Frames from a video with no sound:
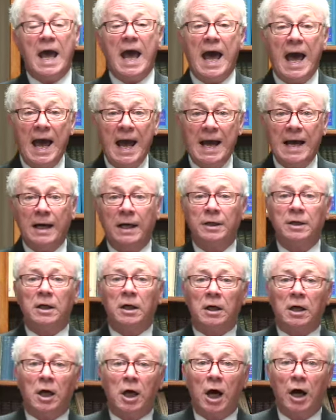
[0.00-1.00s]
and
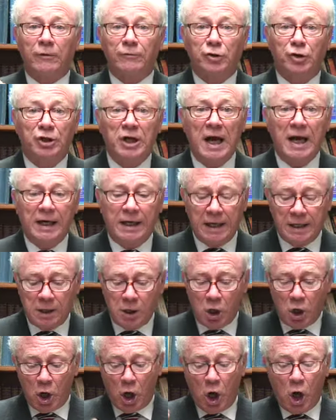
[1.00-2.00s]
of
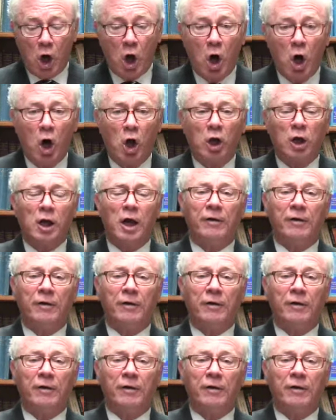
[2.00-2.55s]
shedding all